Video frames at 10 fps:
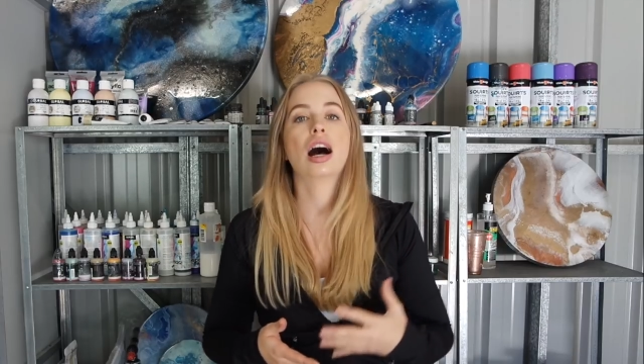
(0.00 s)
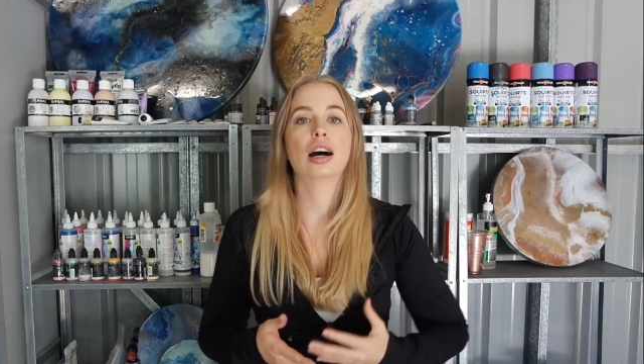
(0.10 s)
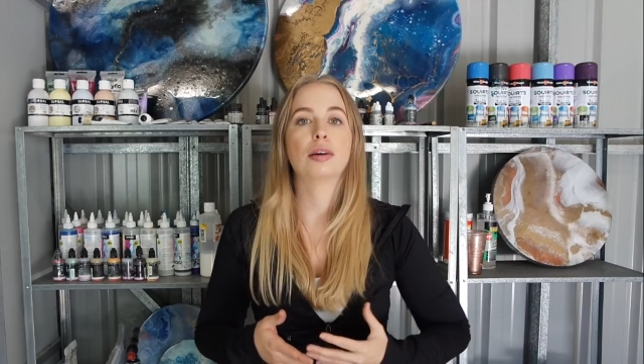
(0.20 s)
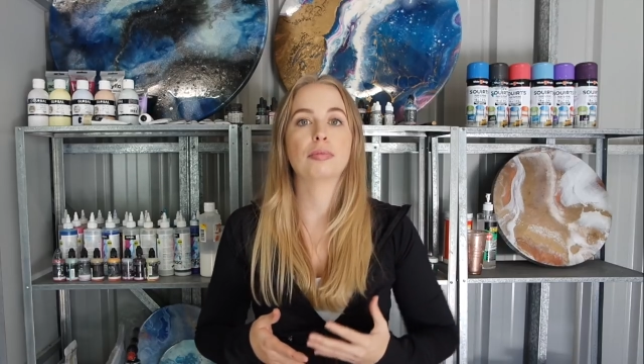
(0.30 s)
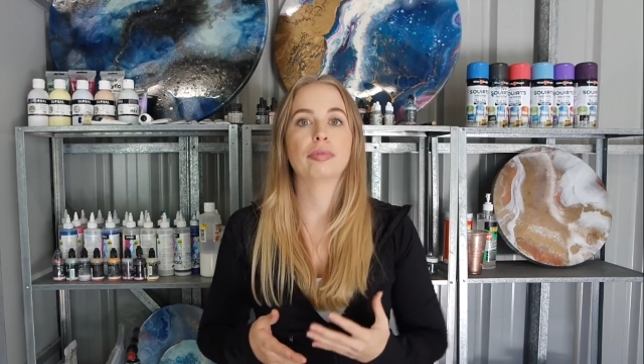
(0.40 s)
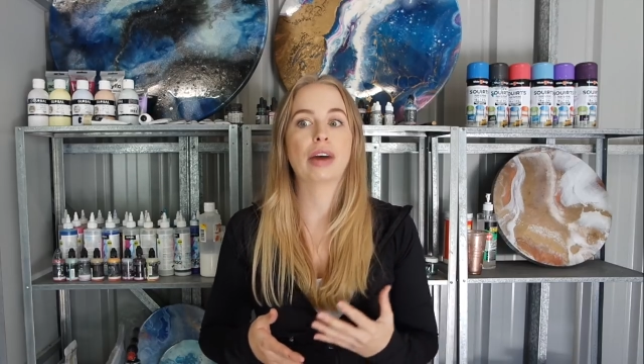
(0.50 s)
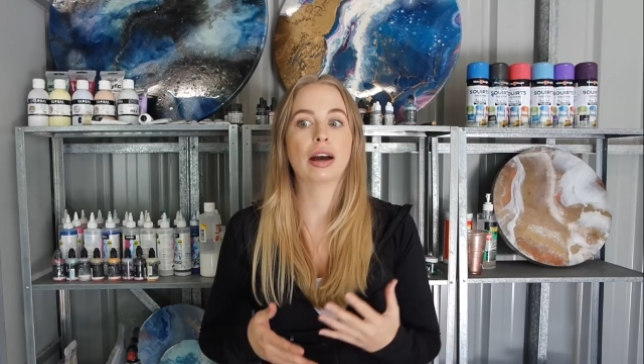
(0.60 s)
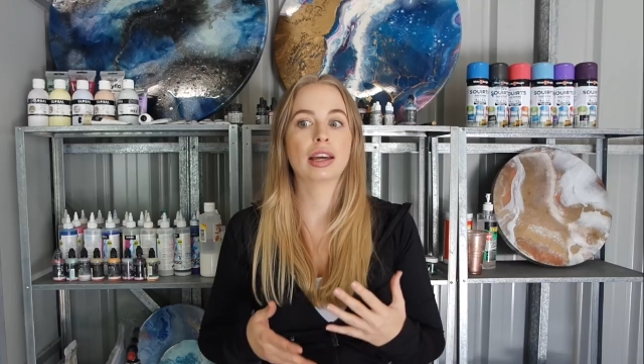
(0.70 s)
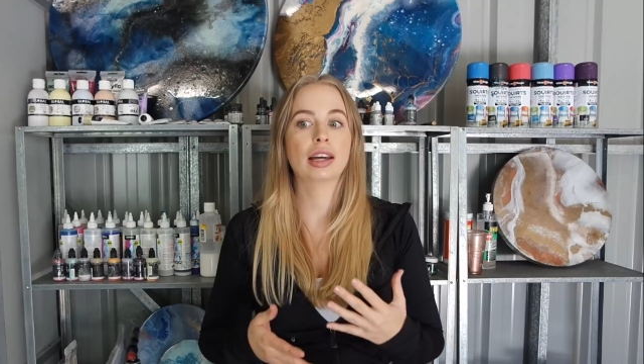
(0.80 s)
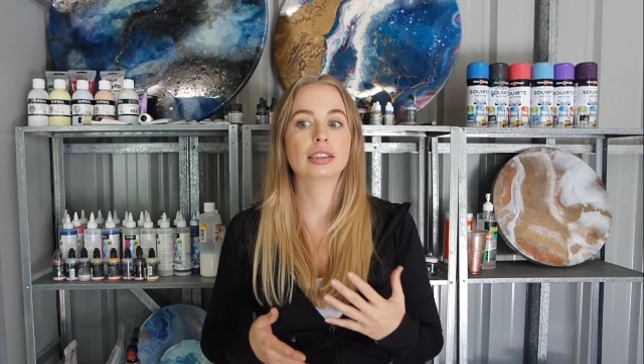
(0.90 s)
um,
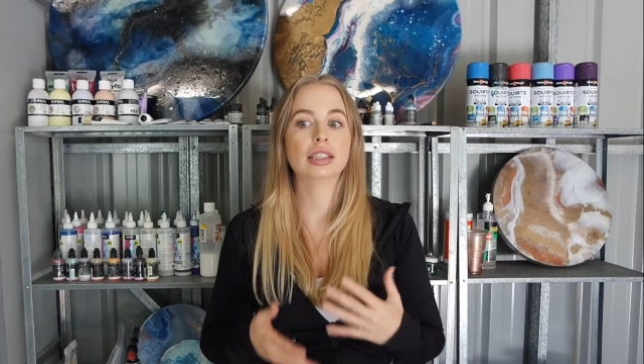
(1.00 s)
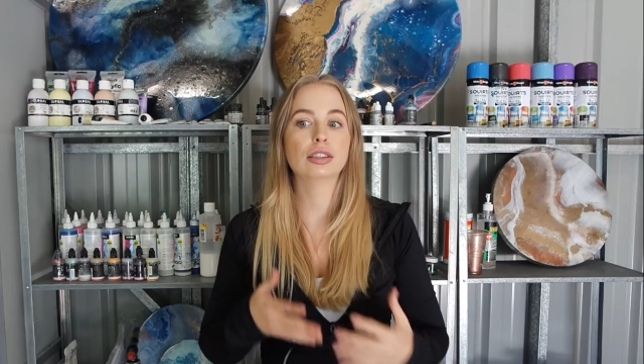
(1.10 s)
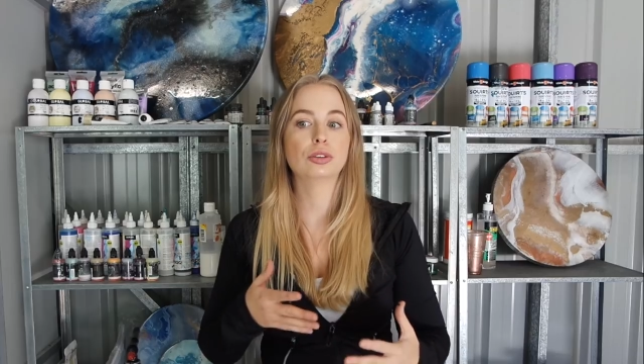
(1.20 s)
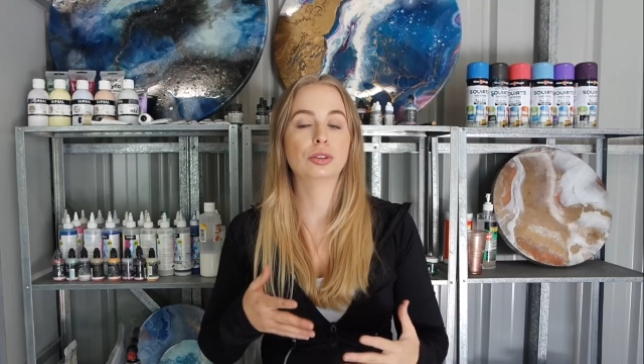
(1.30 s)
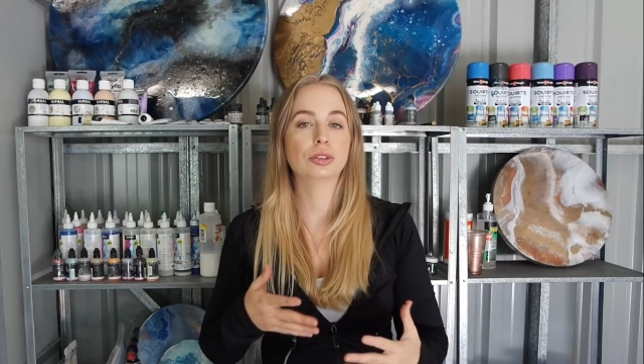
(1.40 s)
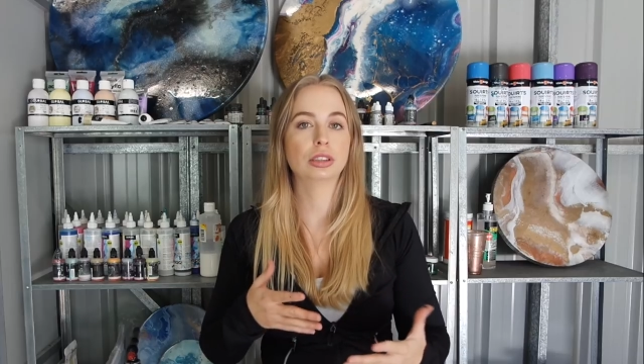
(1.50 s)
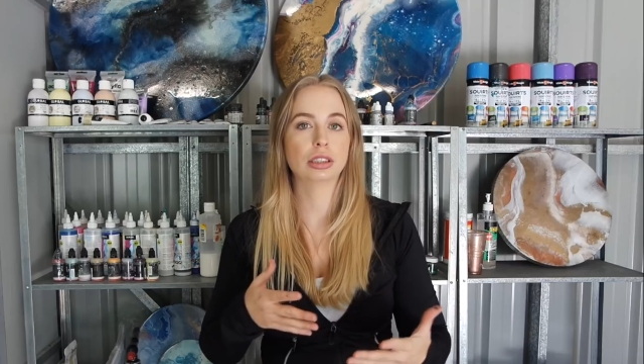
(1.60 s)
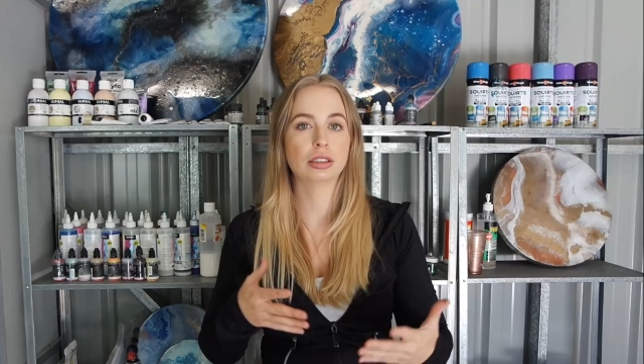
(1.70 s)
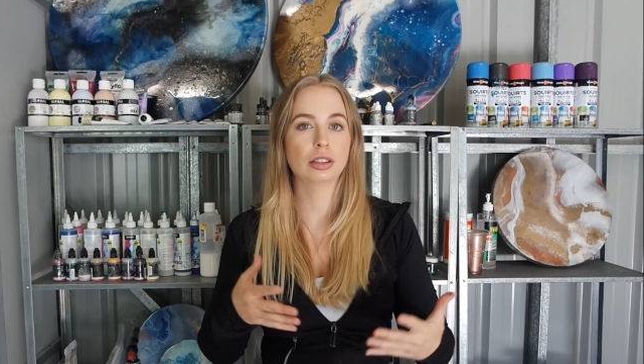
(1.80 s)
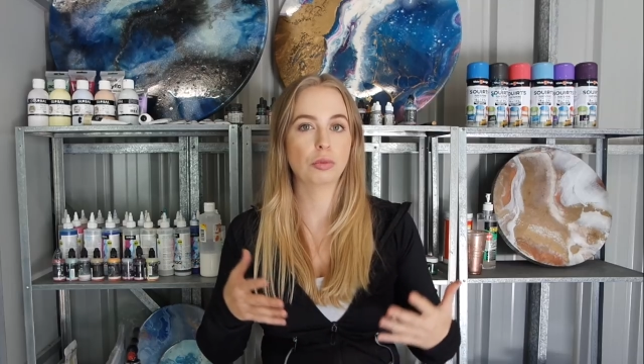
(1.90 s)
that can
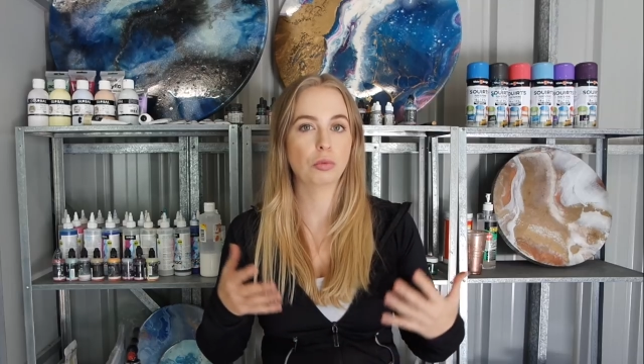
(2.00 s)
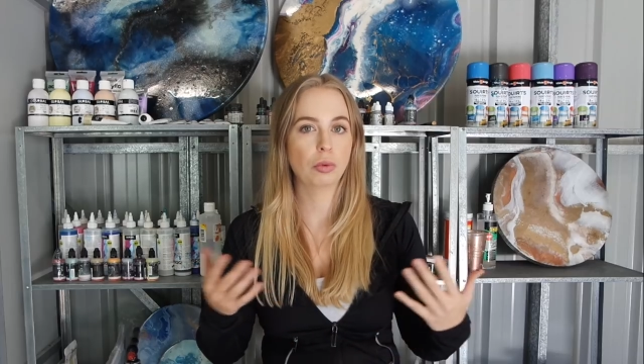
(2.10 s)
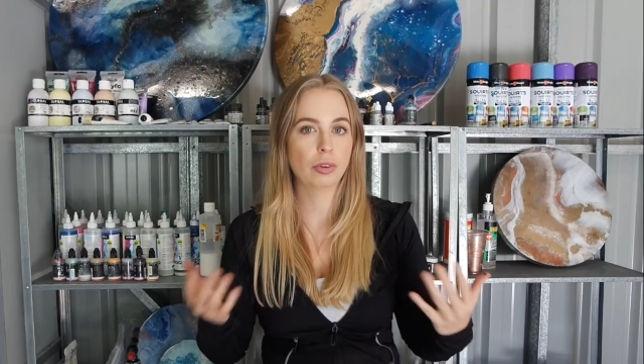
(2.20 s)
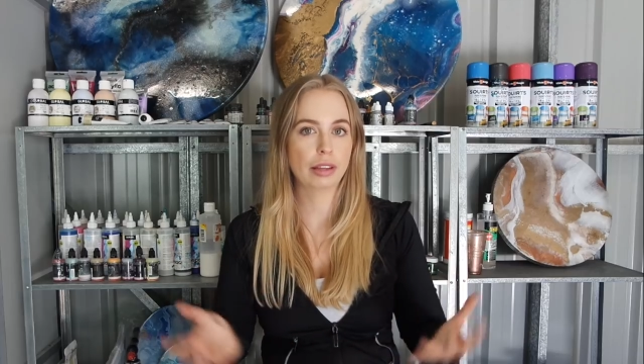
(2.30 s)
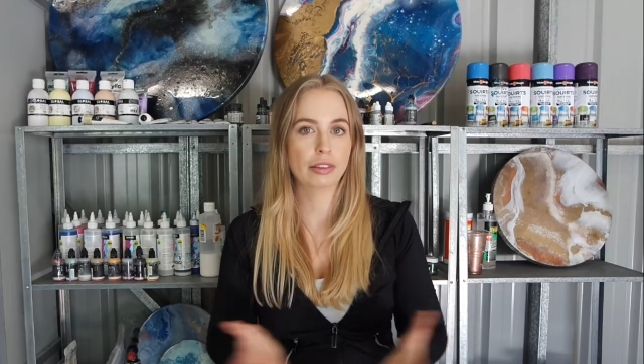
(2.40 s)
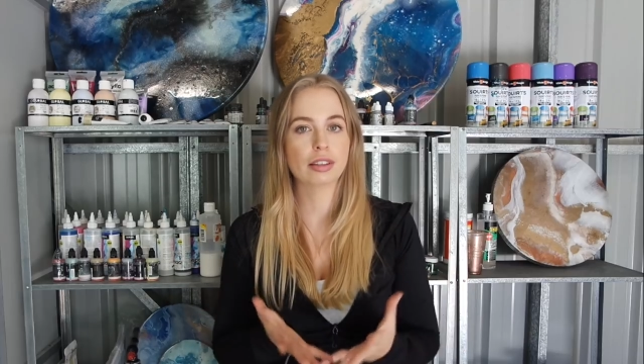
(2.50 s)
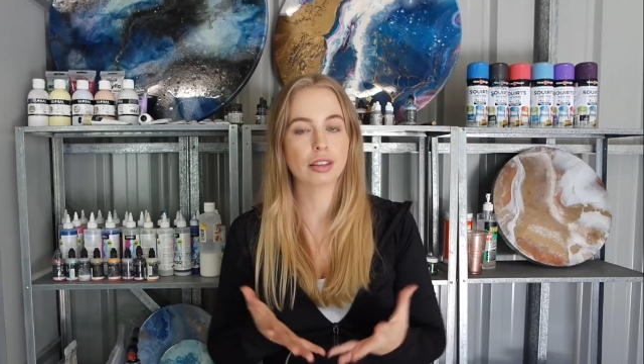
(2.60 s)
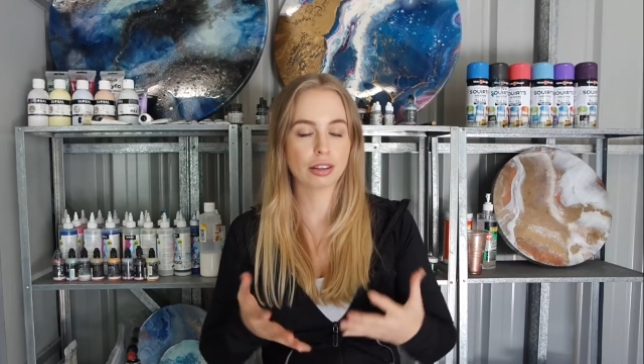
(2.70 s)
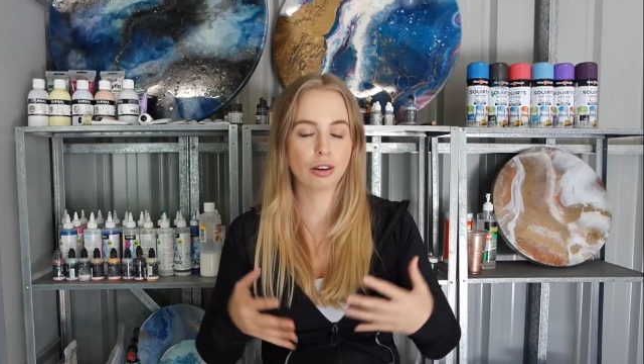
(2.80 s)
dilute the,